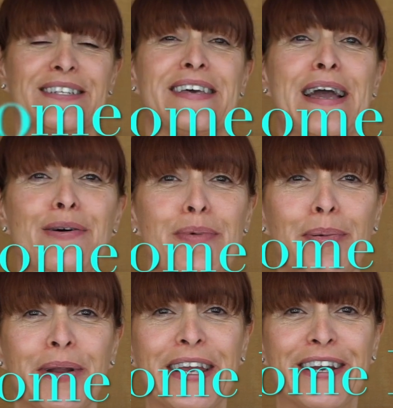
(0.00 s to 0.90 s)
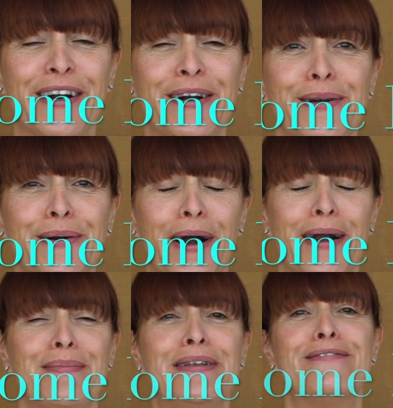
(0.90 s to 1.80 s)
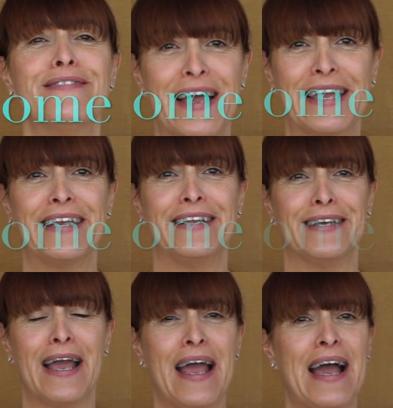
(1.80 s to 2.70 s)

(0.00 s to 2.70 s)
to the LB Body Co. I'm Lorraine